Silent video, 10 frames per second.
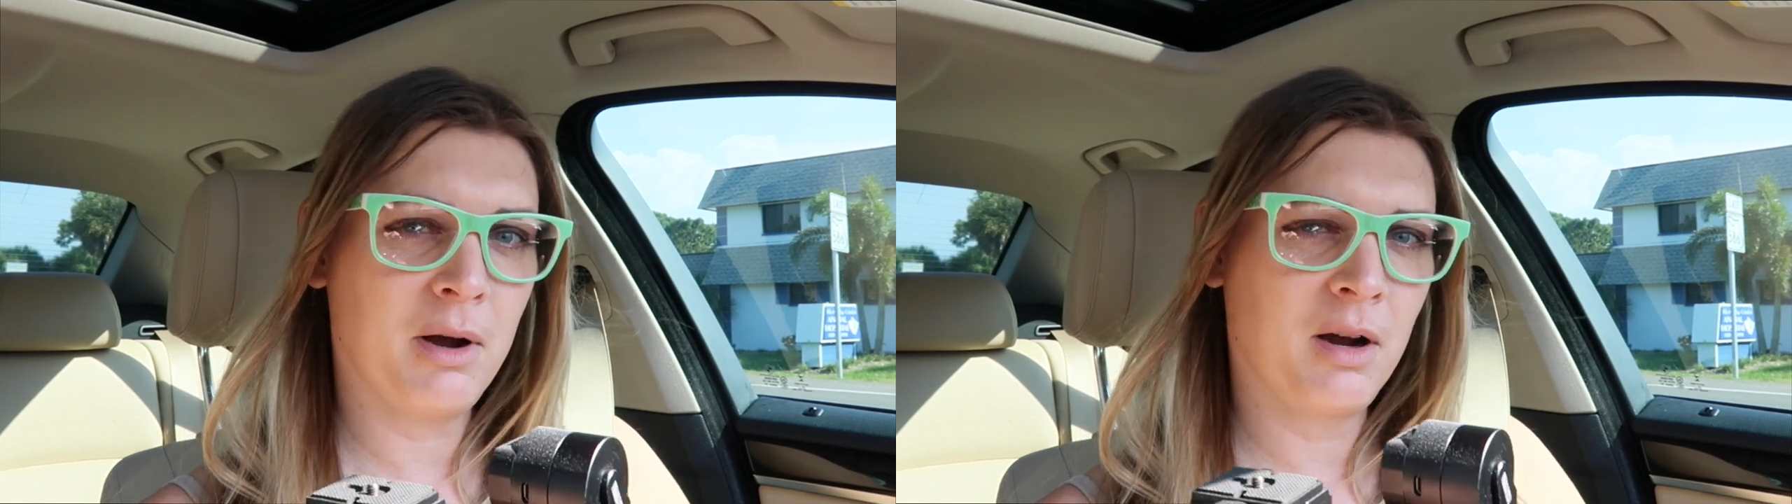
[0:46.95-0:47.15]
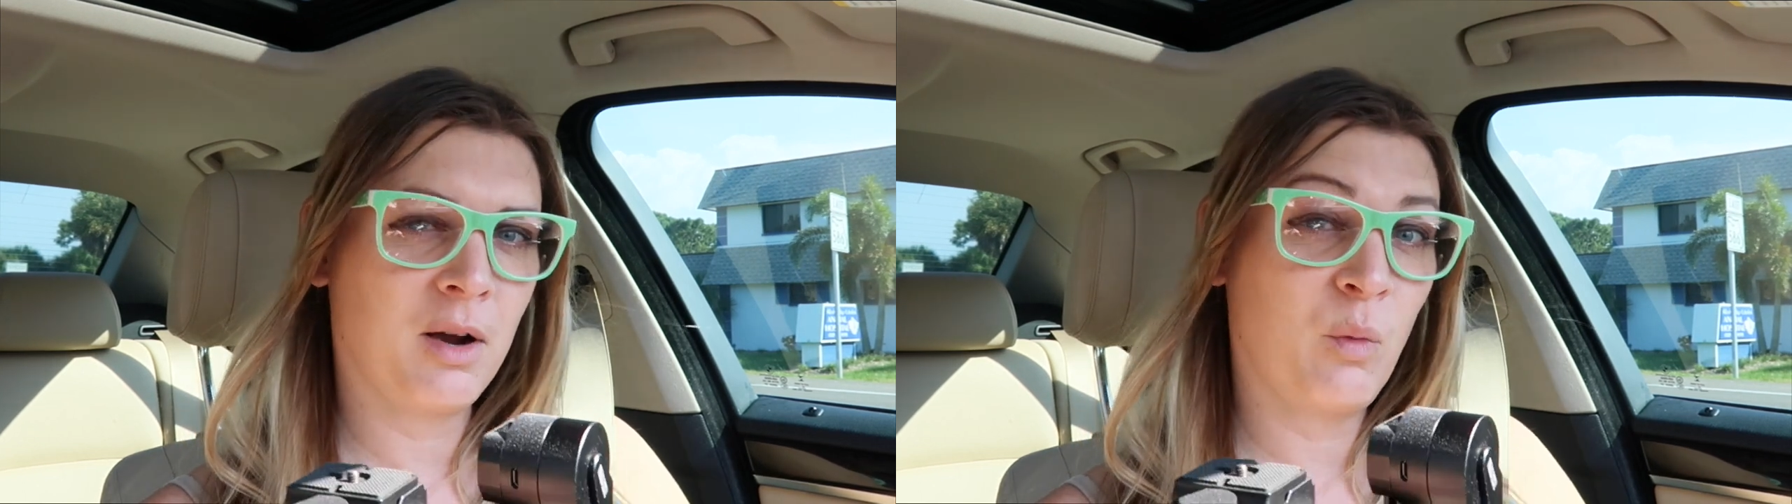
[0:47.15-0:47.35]

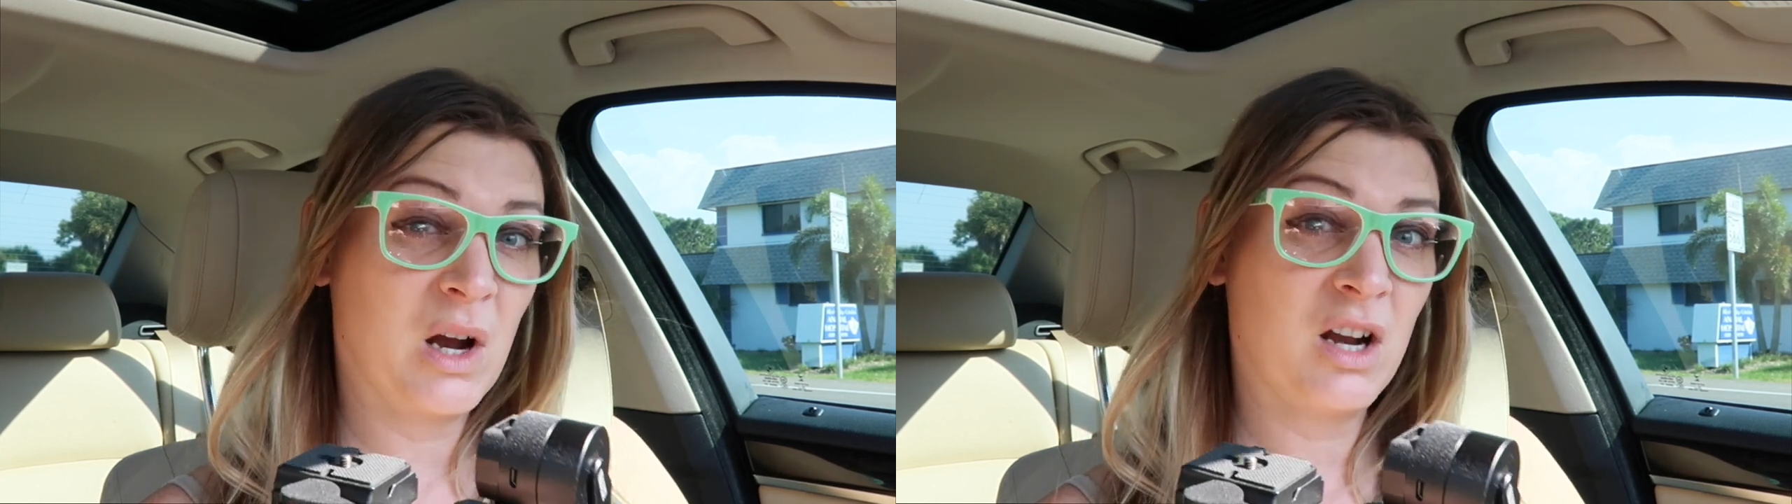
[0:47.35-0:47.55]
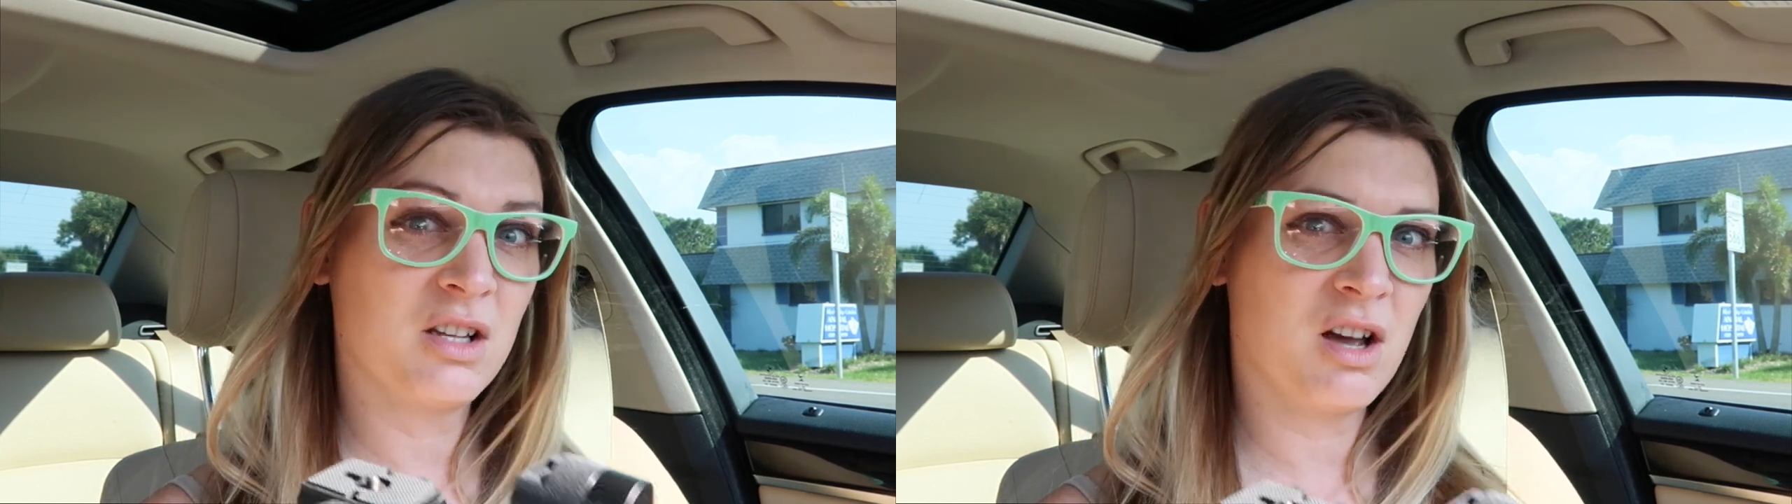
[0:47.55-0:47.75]
park and
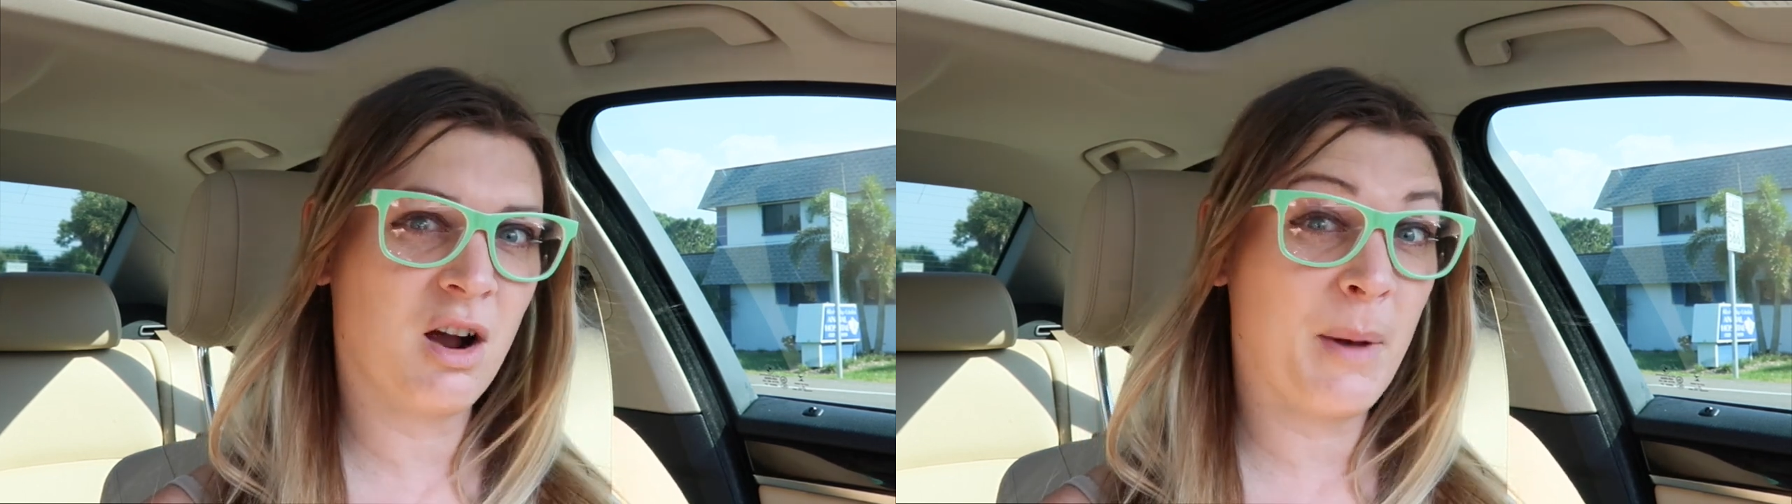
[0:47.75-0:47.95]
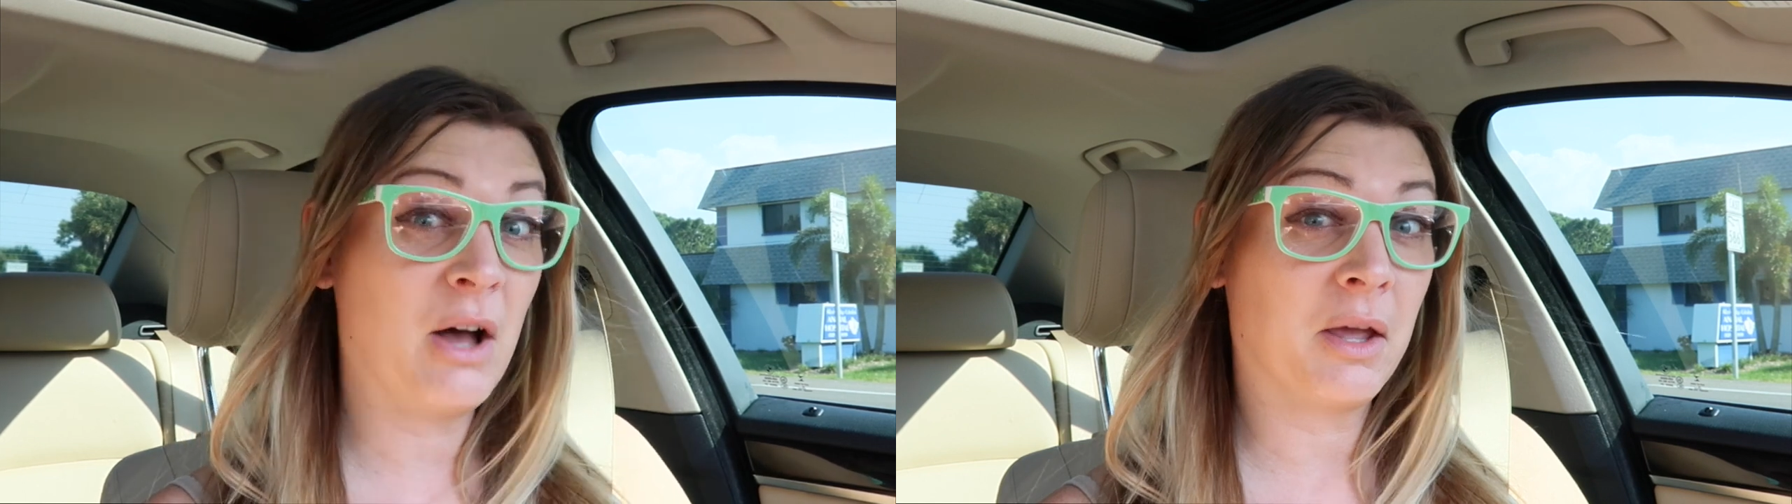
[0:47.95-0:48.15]
we're gonna
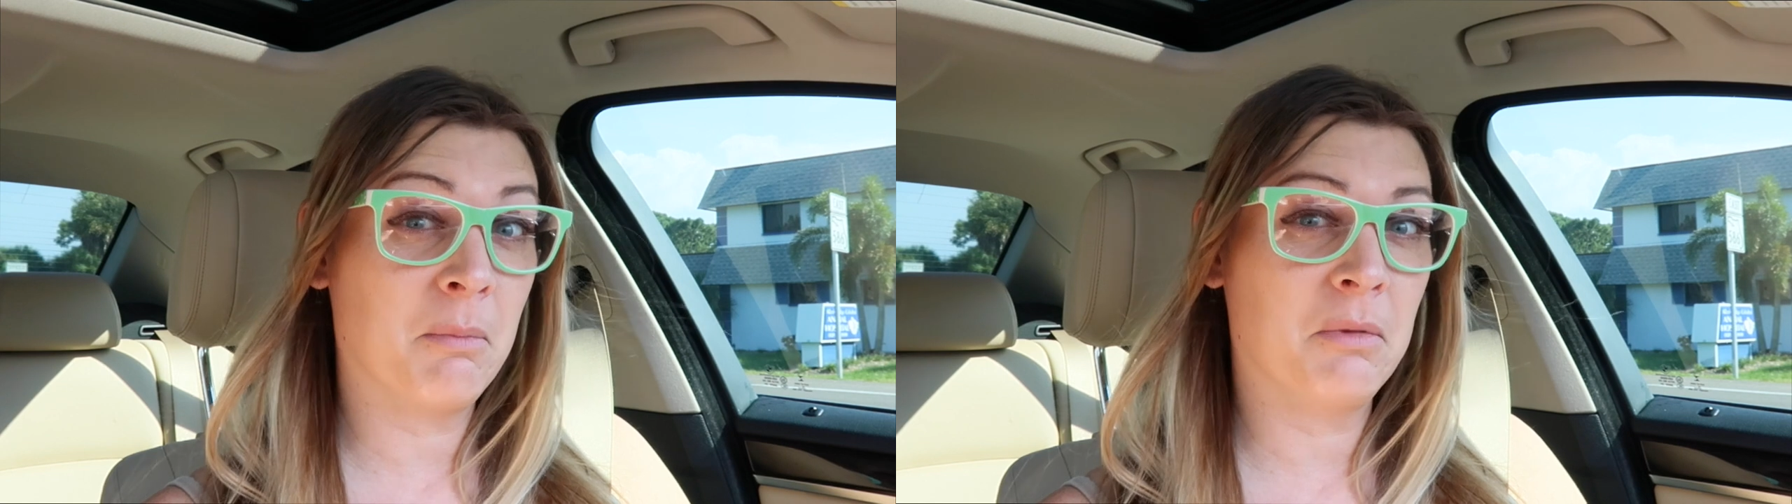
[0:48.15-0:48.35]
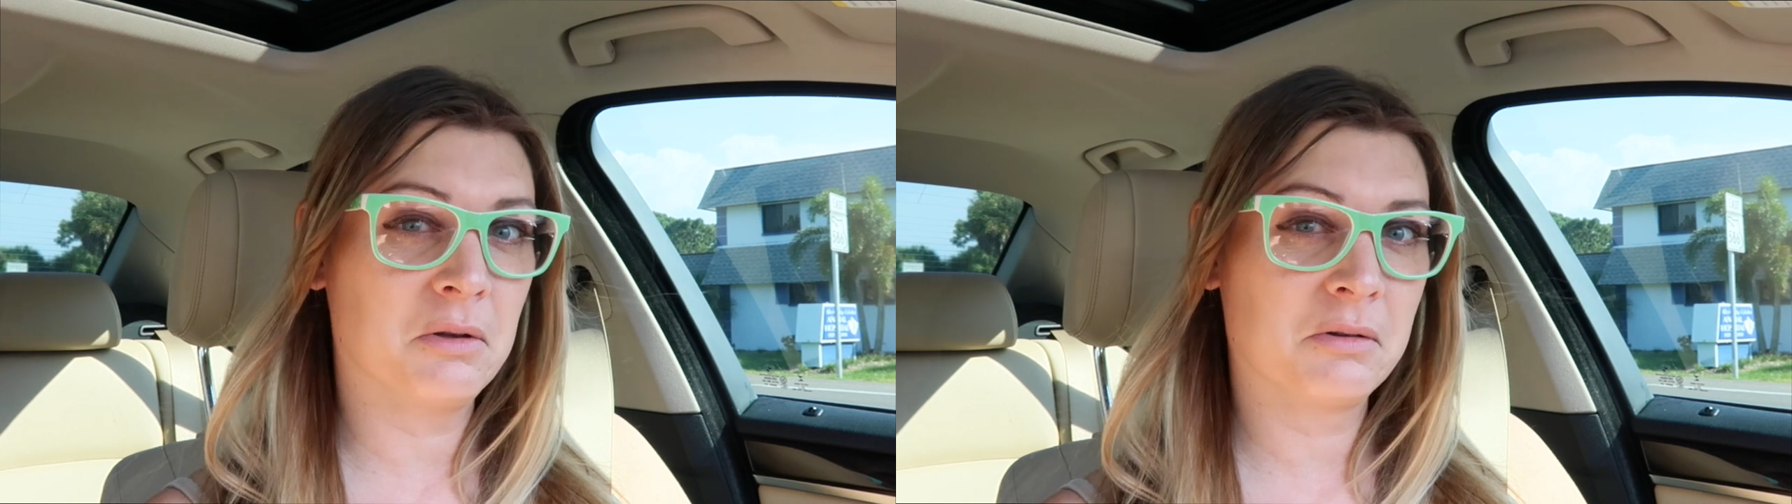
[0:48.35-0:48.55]
talk about
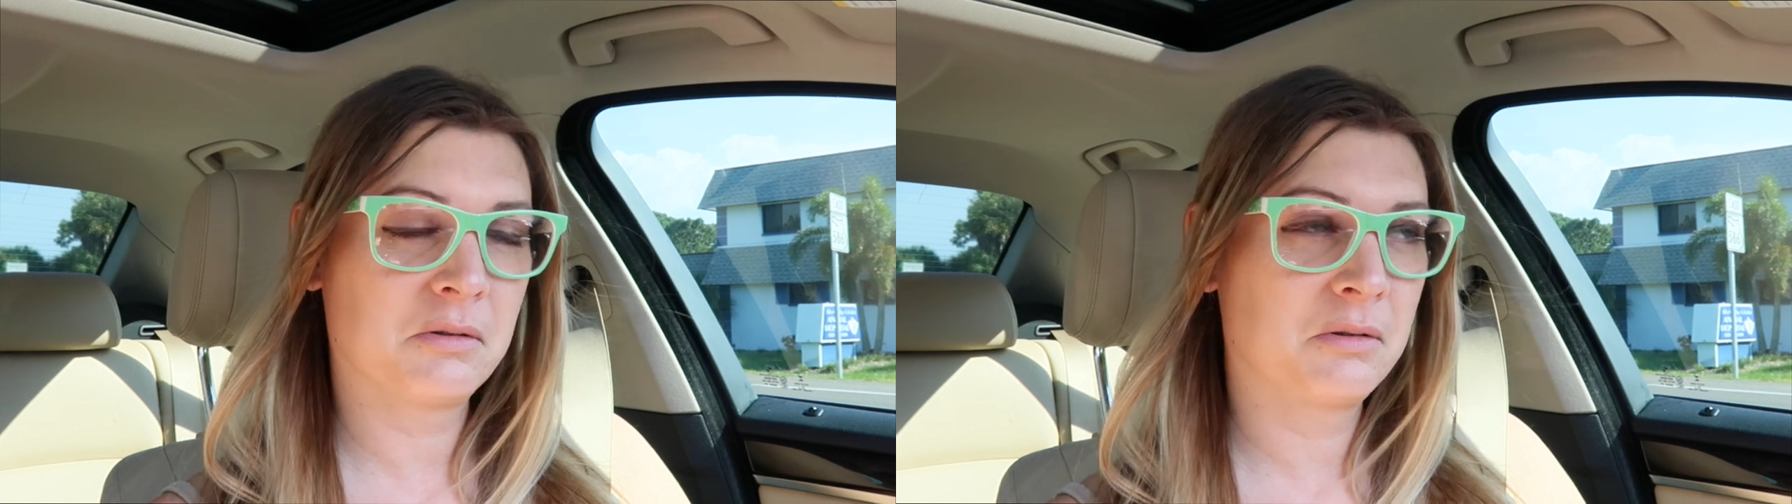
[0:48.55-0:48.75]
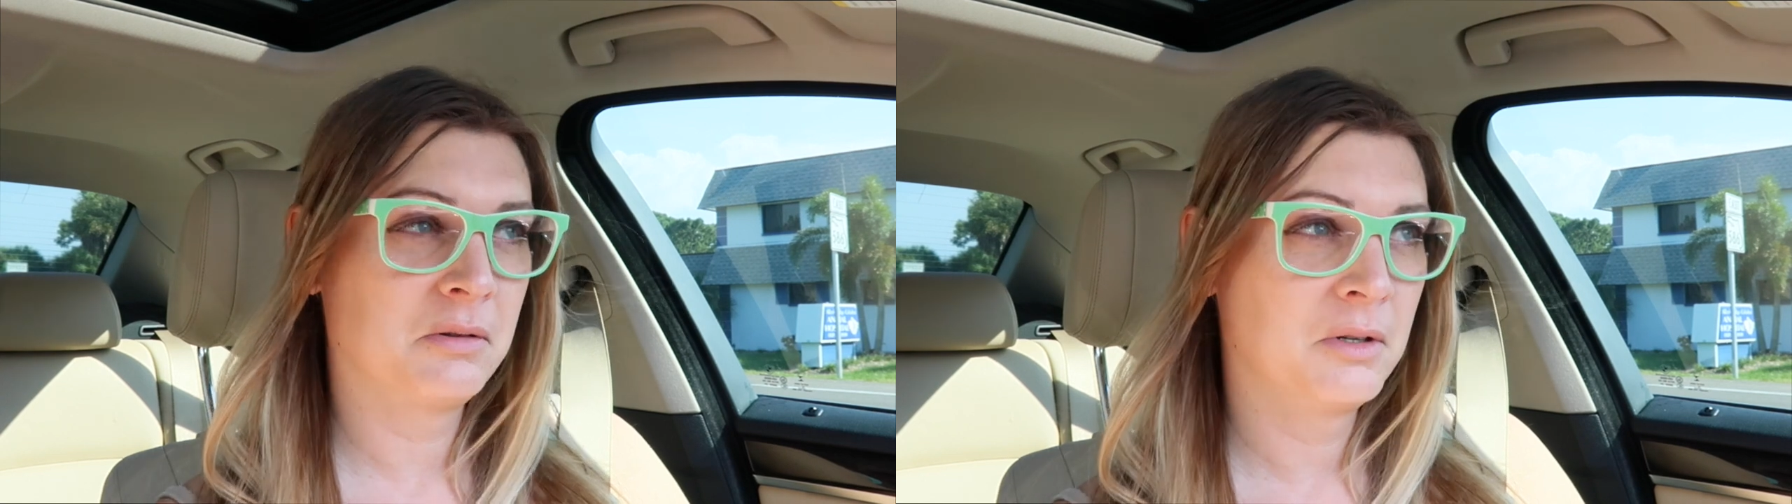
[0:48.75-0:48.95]

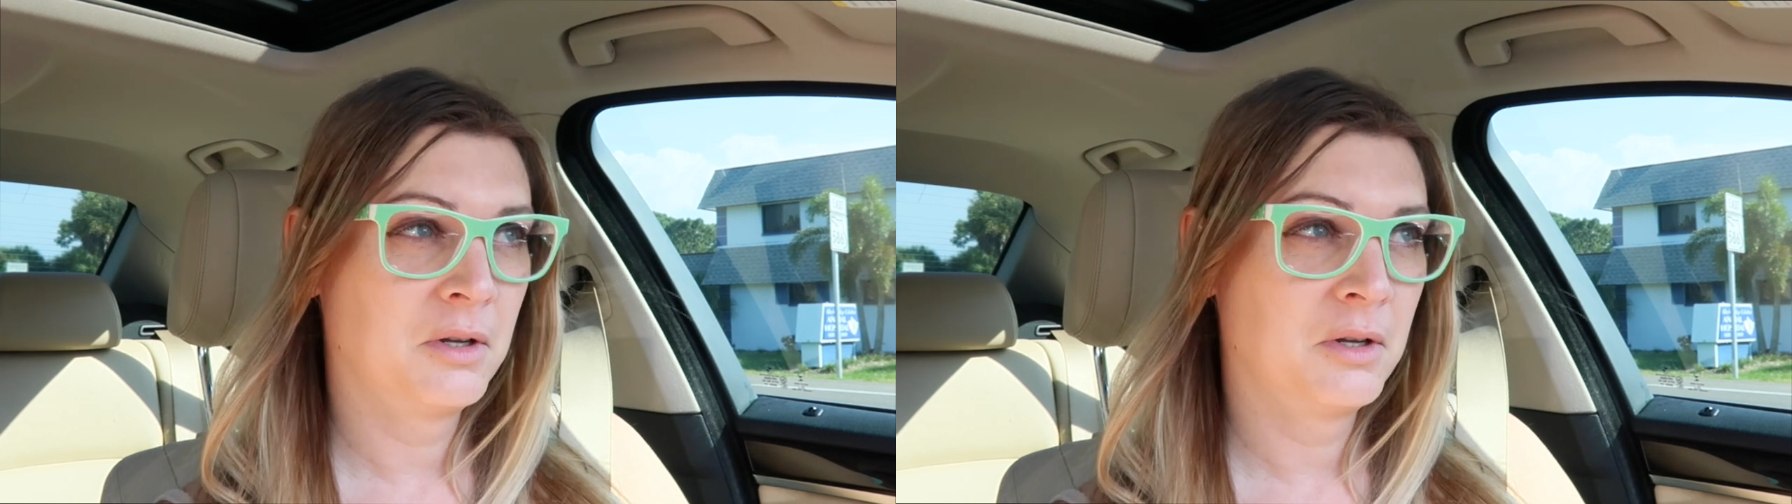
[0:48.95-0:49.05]
gimbals.